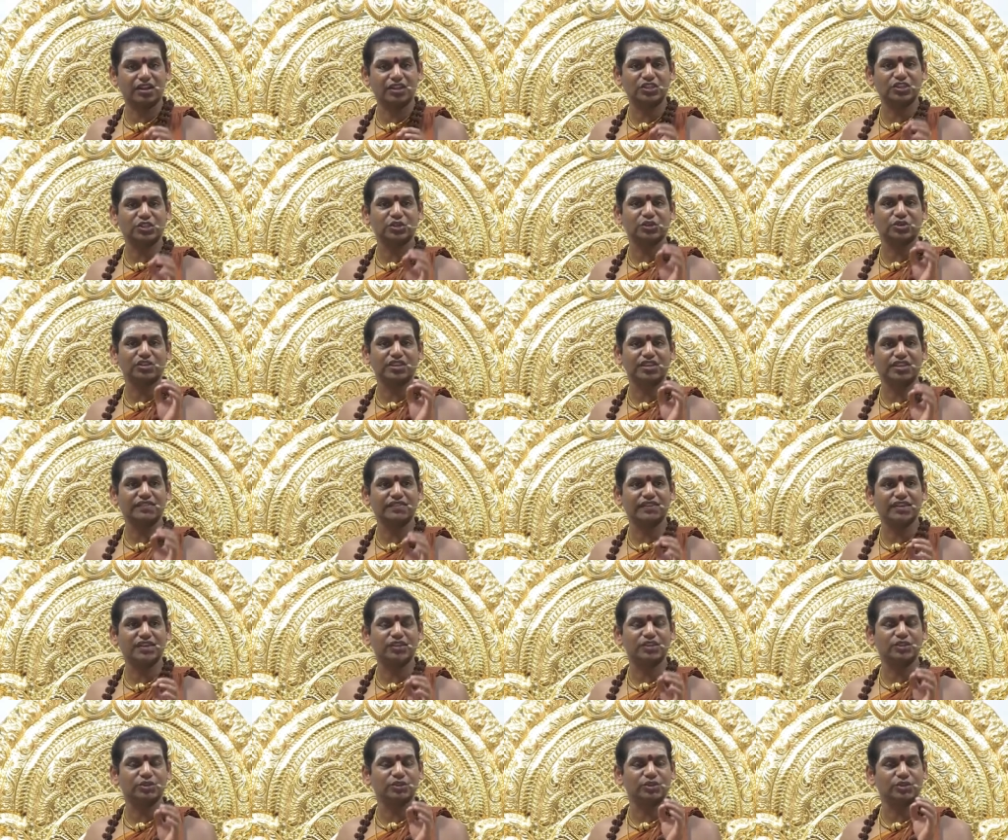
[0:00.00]
you give
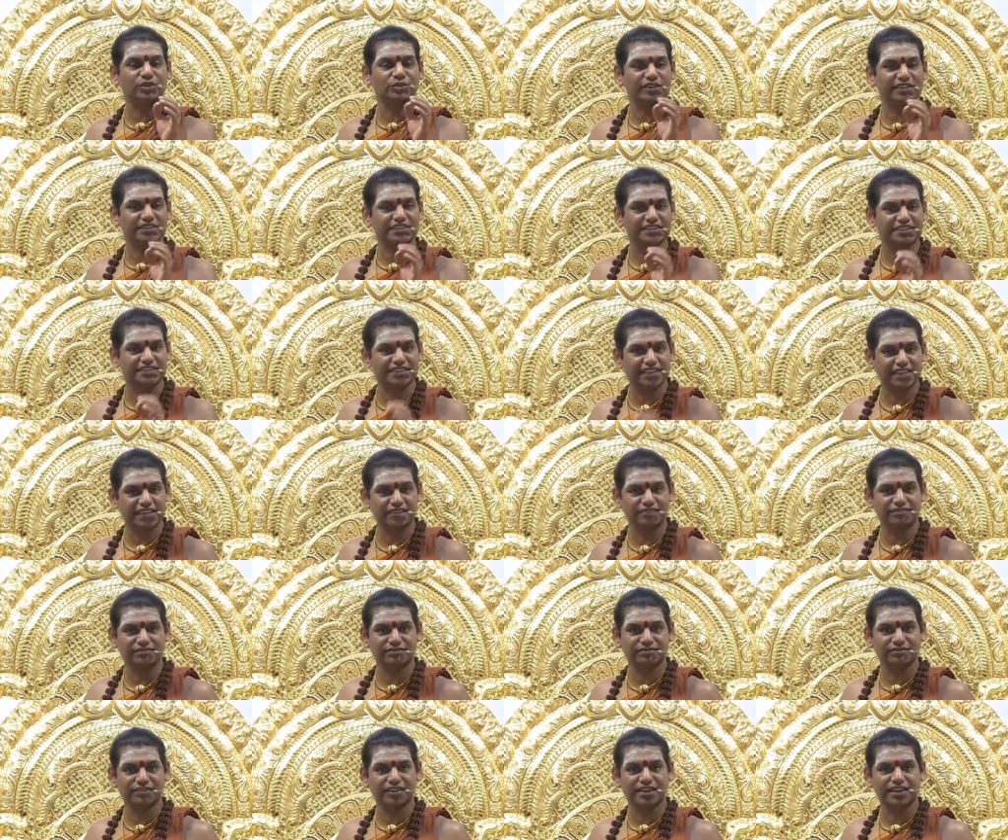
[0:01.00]
it to
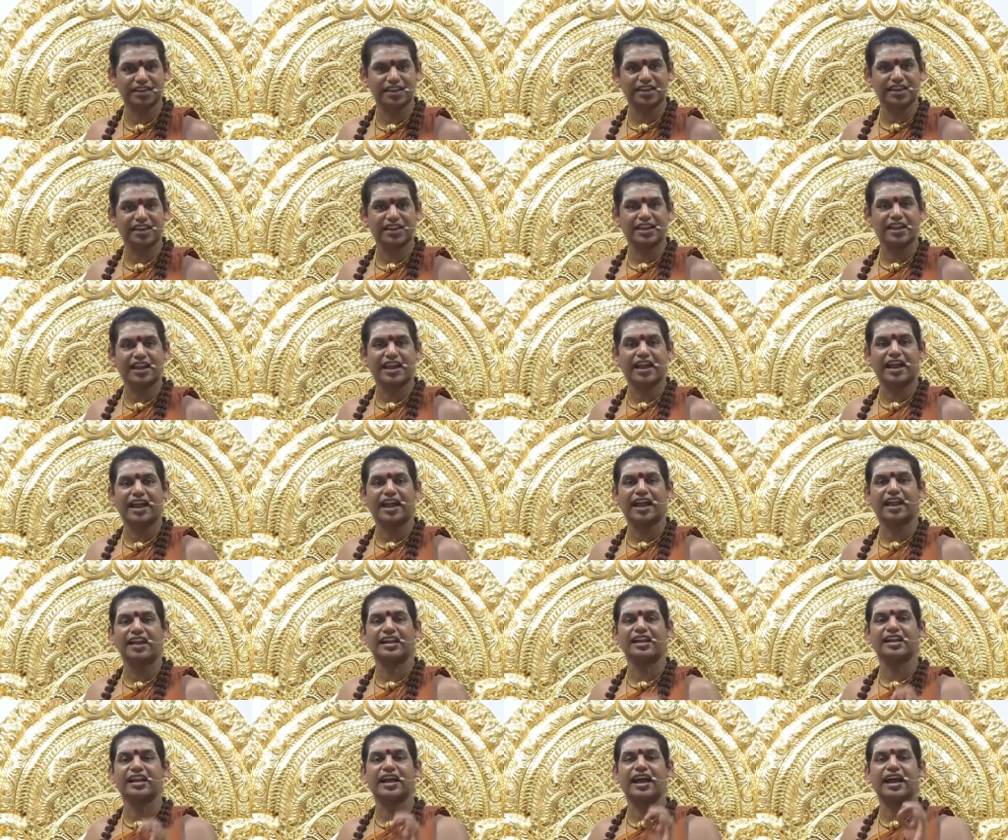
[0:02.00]
yourself
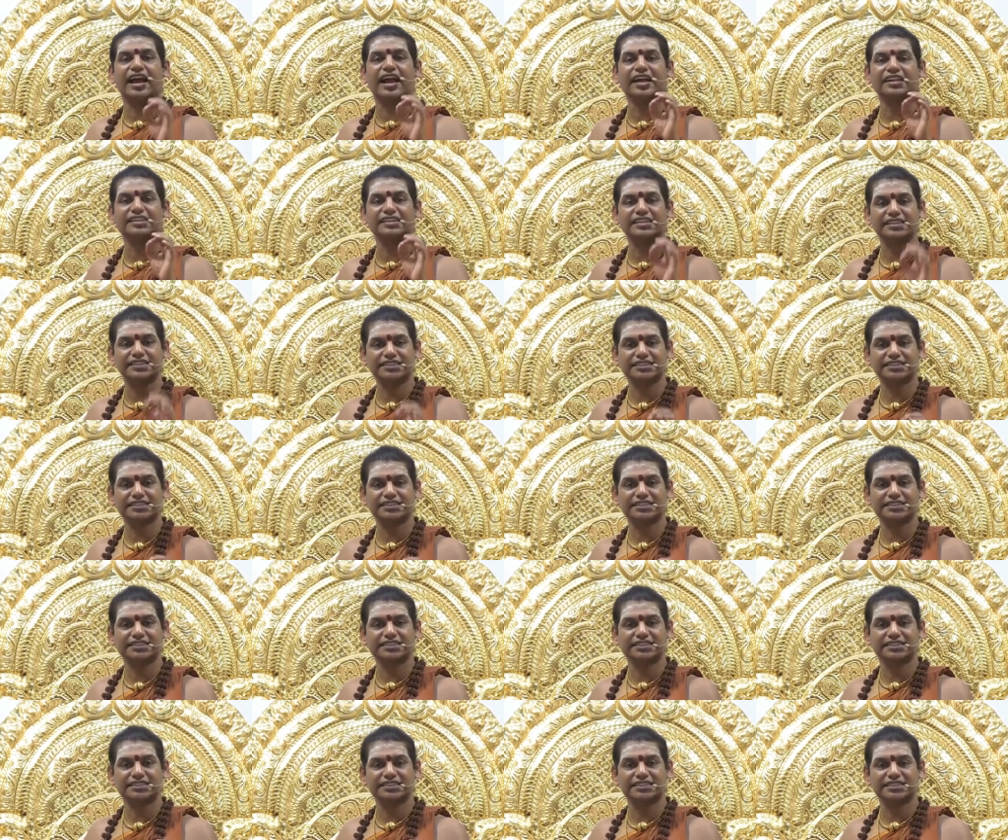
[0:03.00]
and
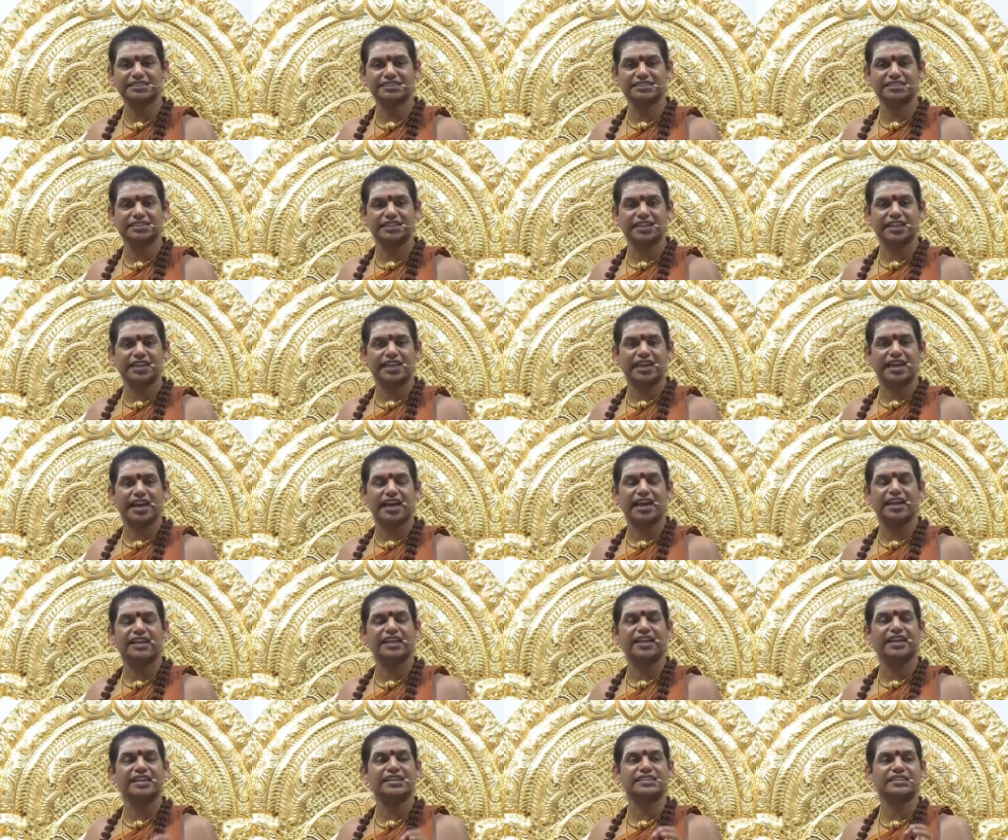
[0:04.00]
others and
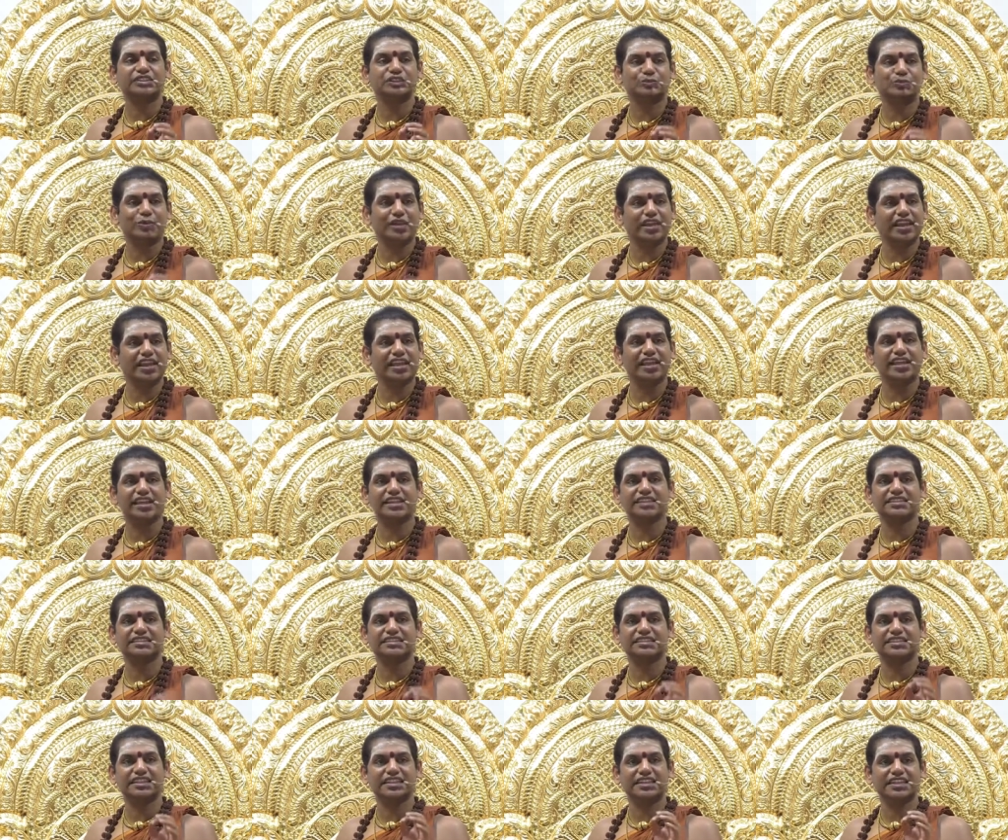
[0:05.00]

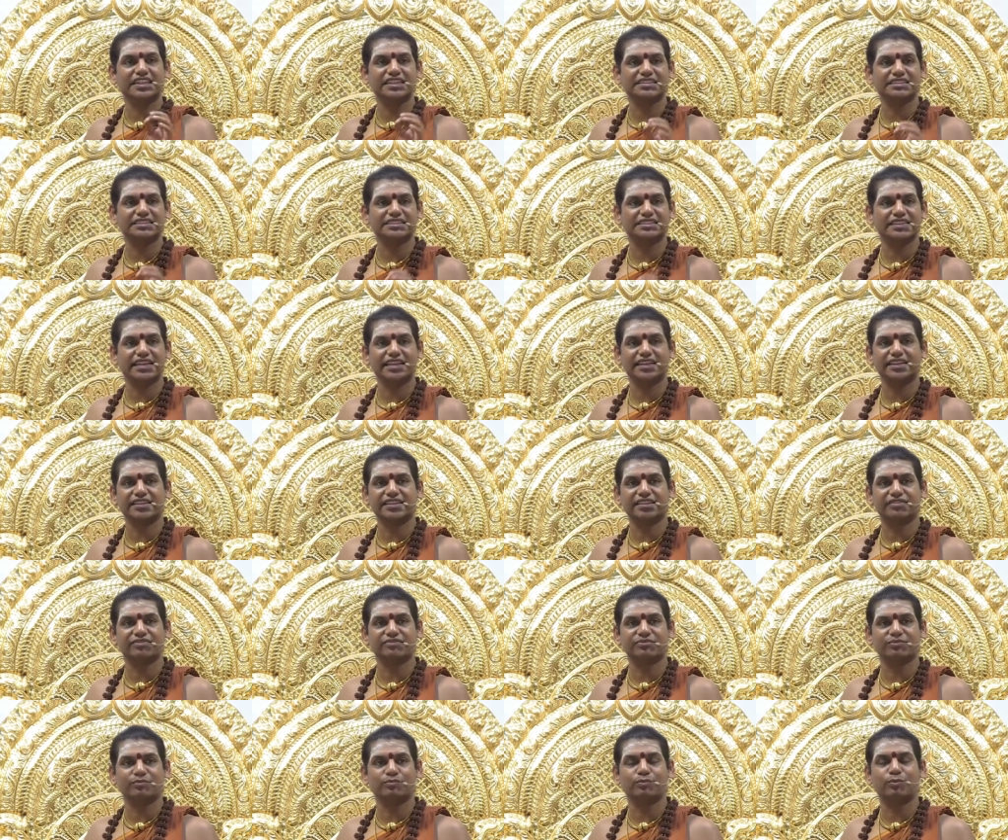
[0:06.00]
experiencing a state of
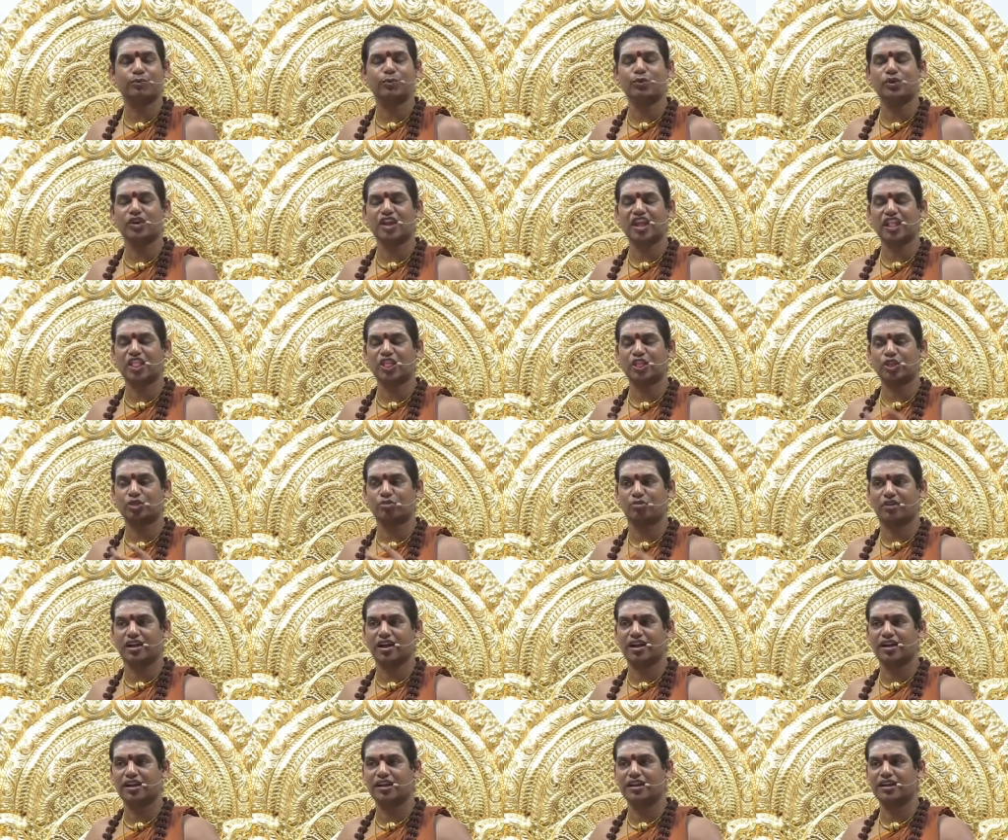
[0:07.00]
purnatva,
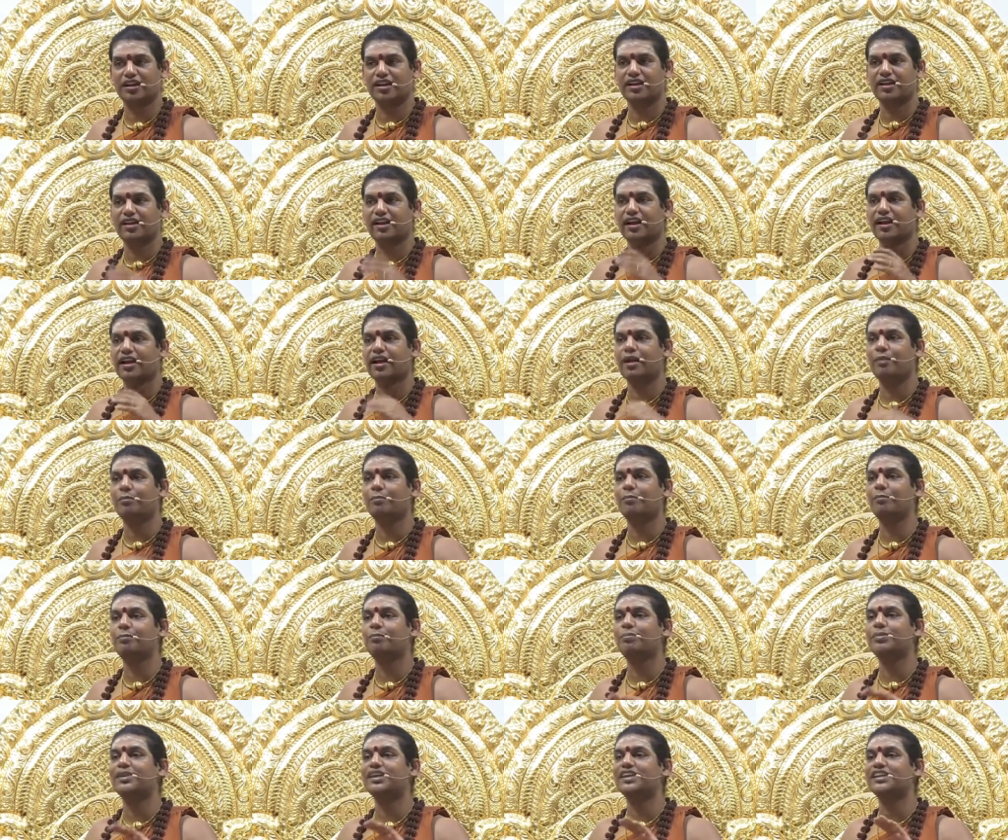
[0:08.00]

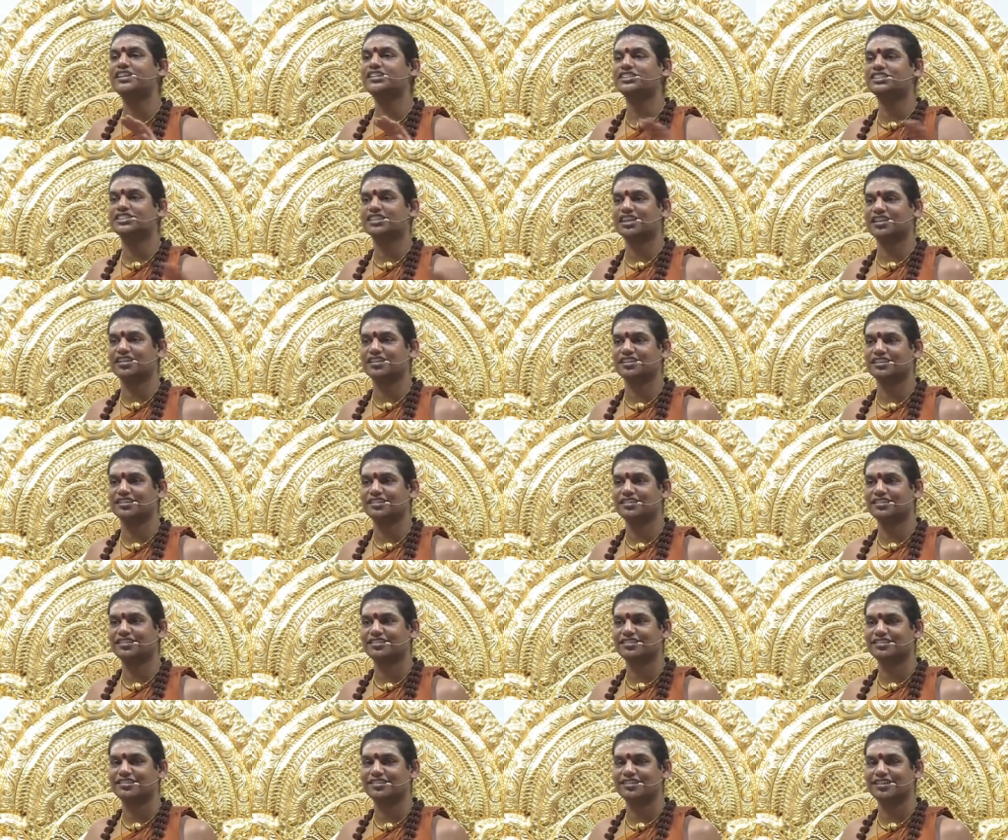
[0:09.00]
completion
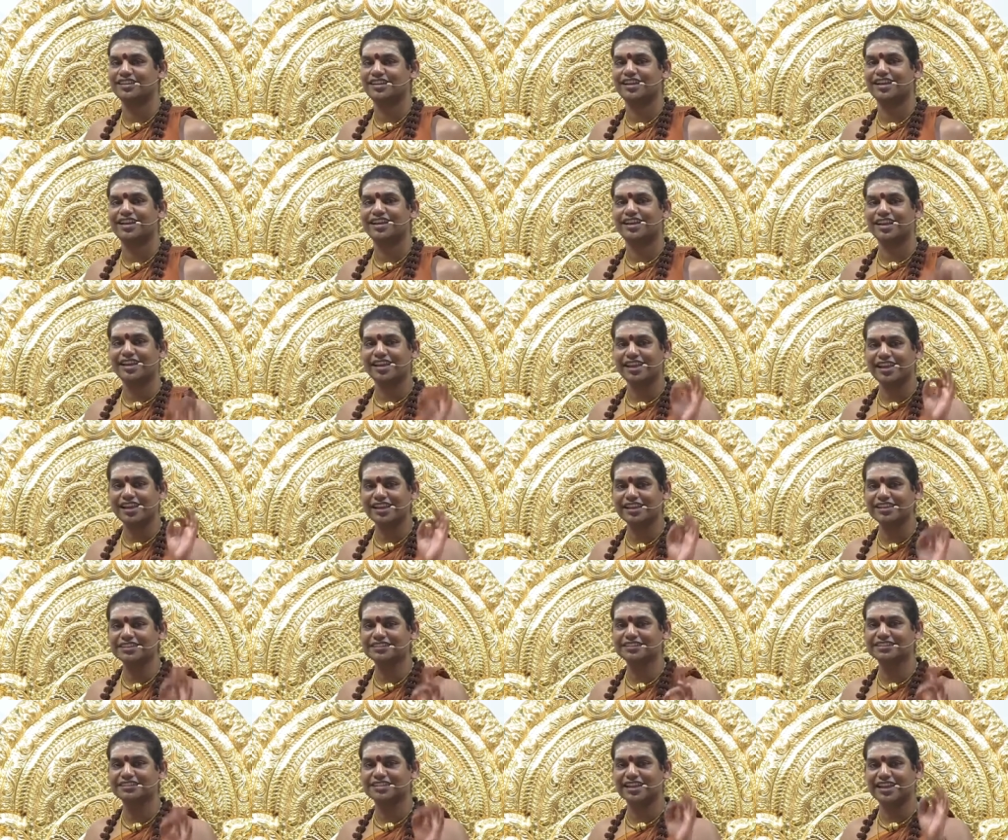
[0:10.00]

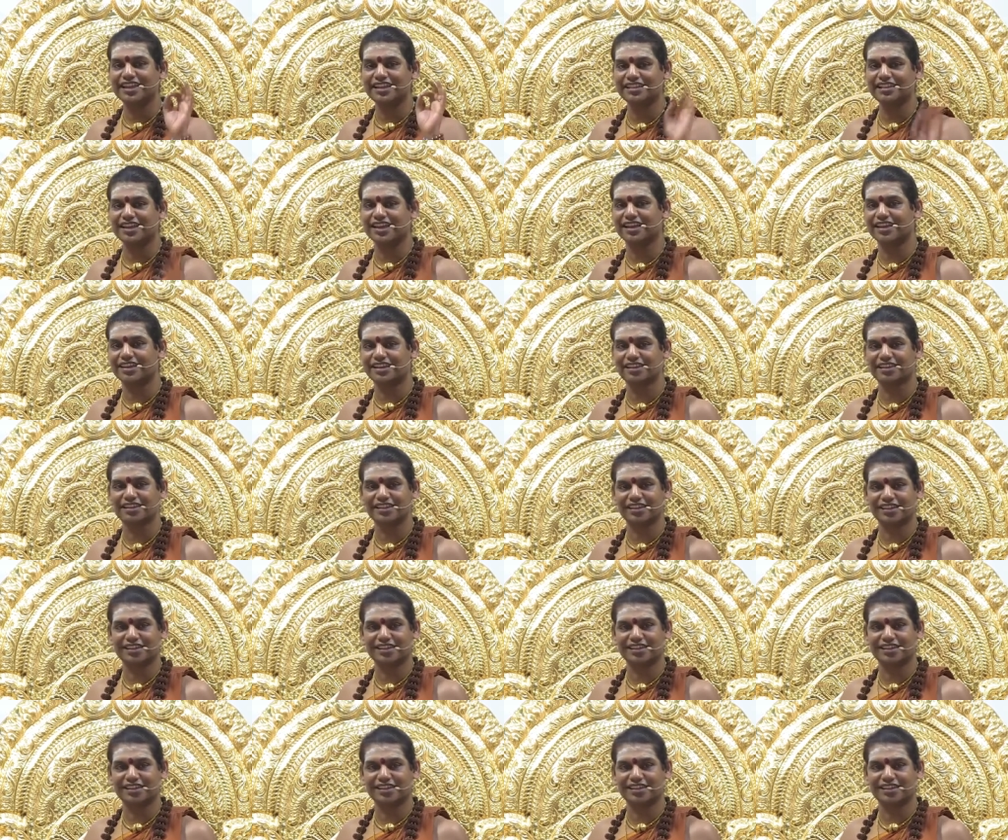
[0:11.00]
is integrity.